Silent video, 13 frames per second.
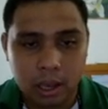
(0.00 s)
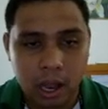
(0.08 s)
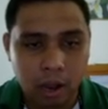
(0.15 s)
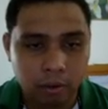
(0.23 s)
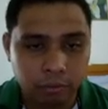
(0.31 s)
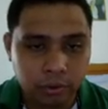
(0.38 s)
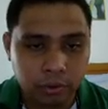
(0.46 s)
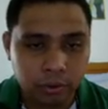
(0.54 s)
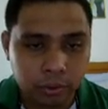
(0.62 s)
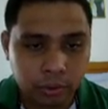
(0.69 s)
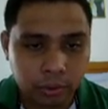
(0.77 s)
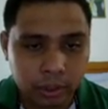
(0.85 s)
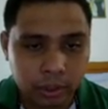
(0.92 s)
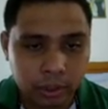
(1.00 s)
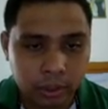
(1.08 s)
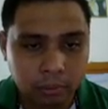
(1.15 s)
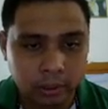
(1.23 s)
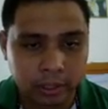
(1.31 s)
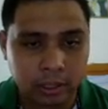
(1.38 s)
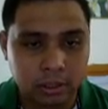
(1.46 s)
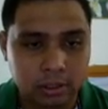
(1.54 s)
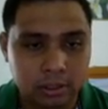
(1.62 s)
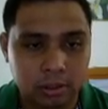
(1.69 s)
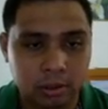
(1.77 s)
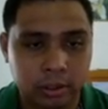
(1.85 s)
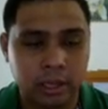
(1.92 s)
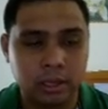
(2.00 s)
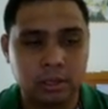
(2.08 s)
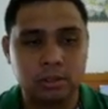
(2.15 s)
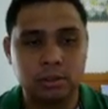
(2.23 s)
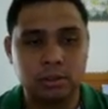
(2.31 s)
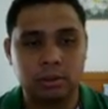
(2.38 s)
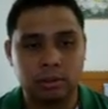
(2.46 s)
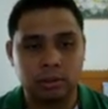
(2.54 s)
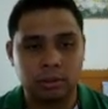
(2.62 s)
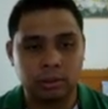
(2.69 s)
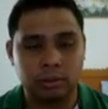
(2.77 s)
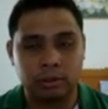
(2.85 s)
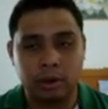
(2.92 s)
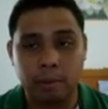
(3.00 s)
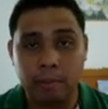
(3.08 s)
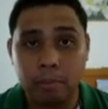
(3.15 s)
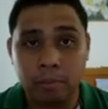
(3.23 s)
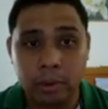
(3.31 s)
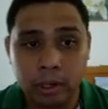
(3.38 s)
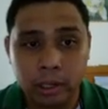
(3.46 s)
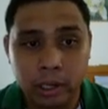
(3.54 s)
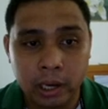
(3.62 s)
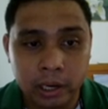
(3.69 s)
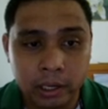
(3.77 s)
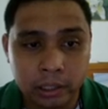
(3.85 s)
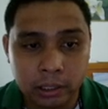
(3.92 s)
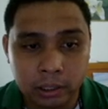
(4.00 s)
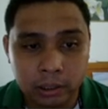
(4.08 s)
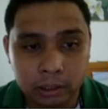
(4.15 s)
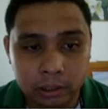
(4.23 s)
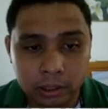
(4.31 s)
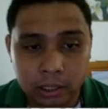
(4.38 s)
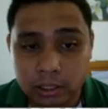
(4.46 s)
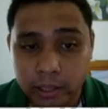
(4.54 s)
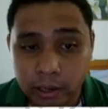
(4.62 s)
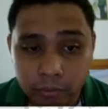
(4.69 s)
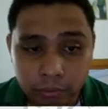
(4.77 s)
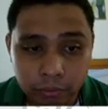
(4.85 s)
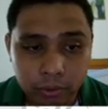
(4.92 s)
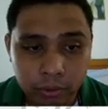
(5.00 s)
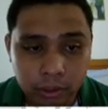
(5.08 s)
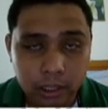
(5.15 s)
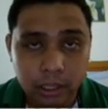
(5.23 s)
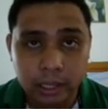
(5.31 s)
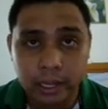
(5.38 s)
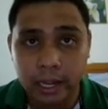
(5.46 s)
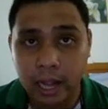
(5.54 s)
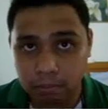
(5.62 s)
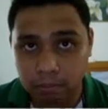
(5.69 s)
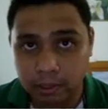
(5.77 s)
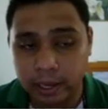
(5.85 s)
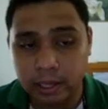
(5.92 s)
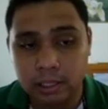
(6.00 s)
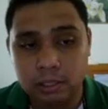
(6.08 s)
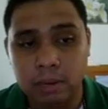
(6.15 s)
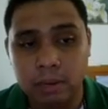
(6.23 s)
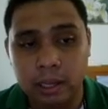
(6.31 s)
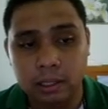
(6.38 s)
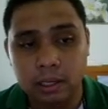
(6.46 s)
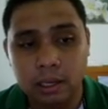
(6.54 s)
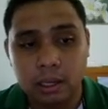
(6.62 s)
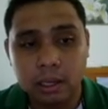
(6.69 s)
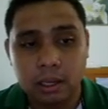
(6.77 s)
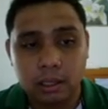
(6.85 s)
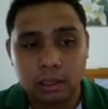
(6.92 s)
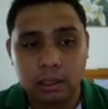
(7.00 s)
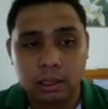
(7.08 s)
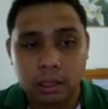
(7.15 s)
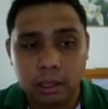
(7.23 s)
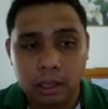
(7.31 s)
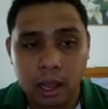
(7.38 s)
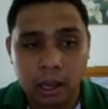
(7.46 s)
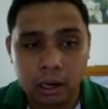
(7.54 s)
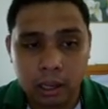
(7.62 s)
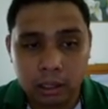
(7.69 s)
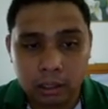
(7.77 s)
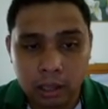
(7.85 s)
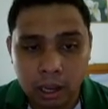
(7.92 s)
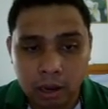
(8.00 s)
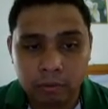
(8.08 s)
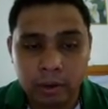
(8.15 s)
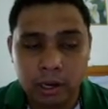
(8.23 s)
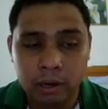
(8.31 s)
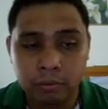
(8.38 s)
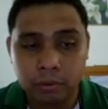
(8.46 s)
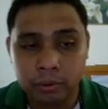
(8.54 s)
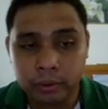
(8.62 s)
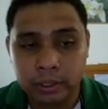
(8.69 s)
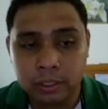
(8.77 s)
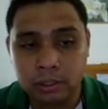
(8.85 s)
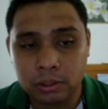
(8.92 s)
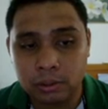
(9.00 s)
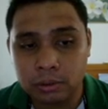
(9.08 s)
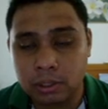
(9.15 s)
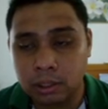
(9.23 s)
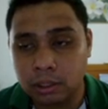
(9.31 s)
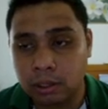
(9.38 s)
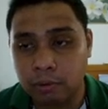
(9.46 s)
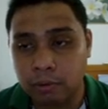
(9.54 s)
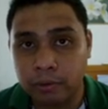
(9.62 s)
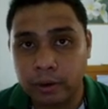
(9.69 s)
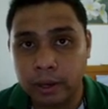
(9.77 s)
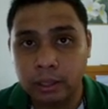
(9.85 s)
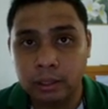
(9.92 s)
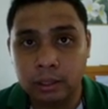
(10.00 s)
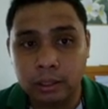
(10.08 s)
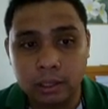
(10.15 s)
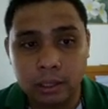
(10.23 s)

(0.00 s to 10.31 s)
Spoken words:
a few cupcakes. Okay, so remember they are the same food, cupcakes, but a lot of and a few is used in different